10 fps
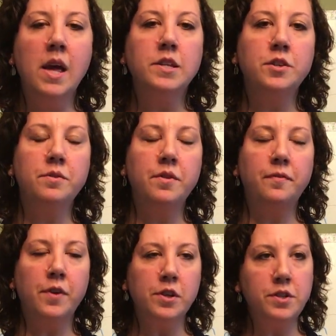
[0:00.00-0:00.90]
So the
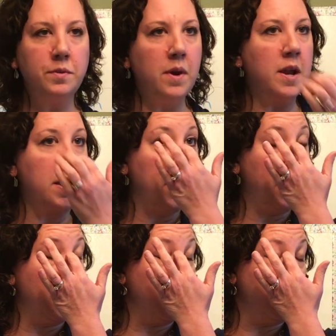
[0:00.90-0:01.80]
first one
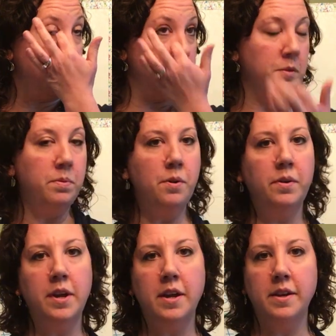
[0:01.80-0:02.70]
is
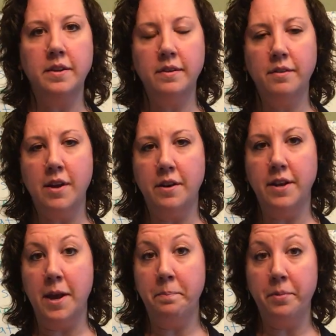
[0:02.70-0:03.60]
Napoleon, Crown
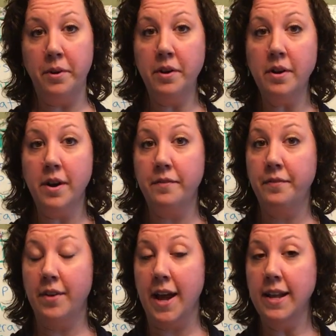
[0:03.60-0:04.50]
Emperor of
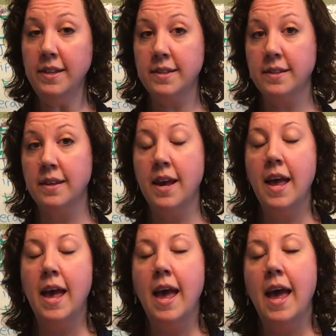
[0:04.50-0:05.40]
France.
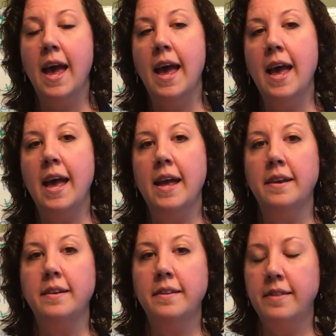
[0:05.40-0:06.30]

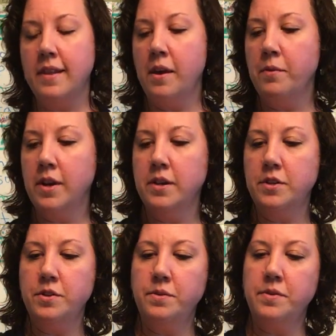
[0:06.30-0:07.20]
And that we're going to
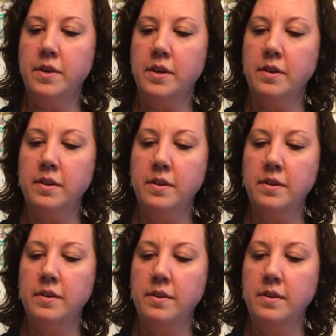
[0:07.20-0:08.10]
do the
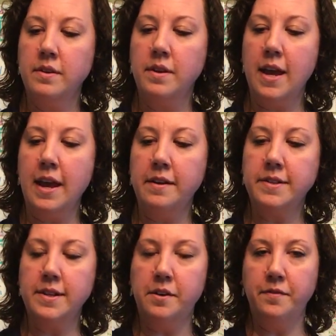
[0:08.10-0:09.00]

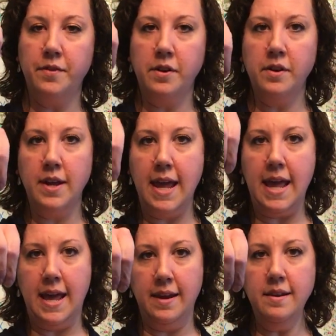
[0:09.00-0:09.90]
ASL for
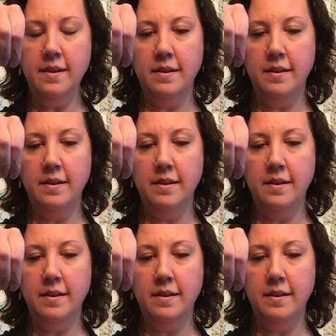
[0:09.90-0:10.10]
N.